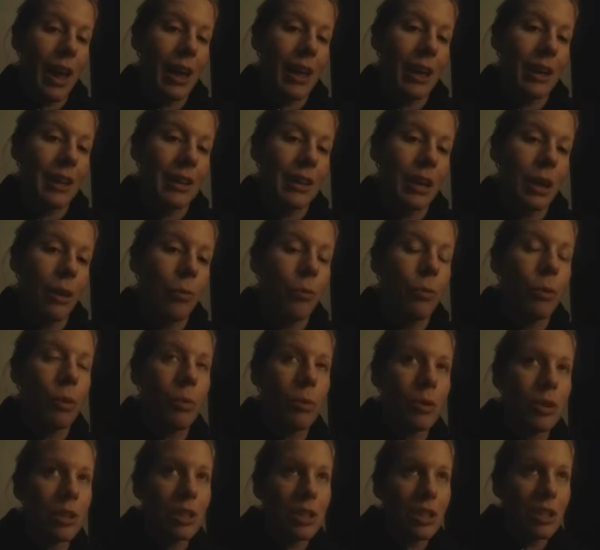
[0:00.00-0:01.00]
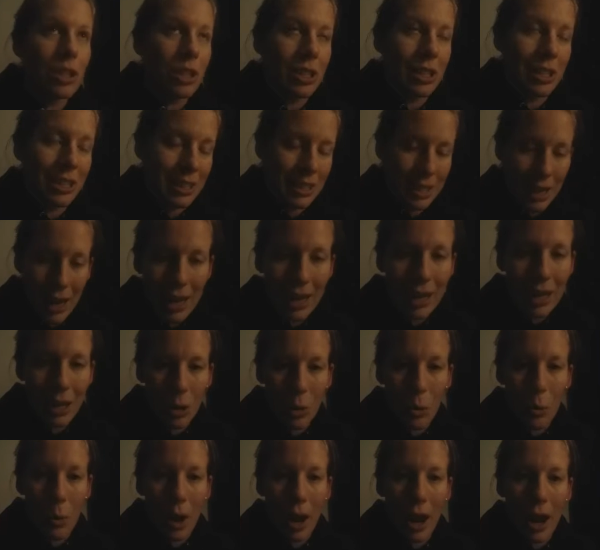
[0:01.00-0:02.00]
and if we were to just take
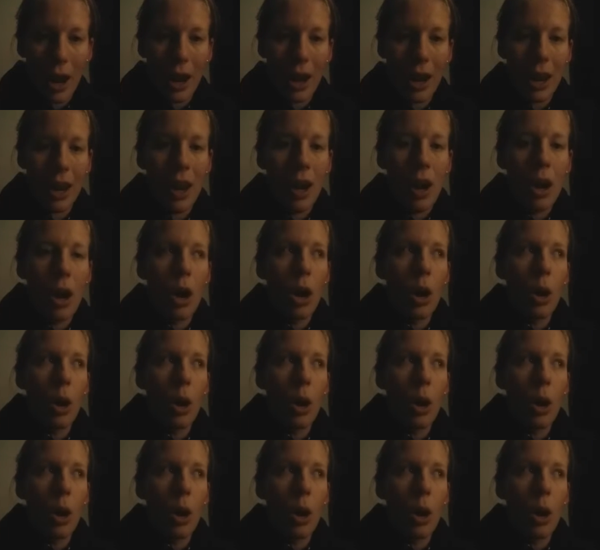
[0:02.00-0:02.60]
it away,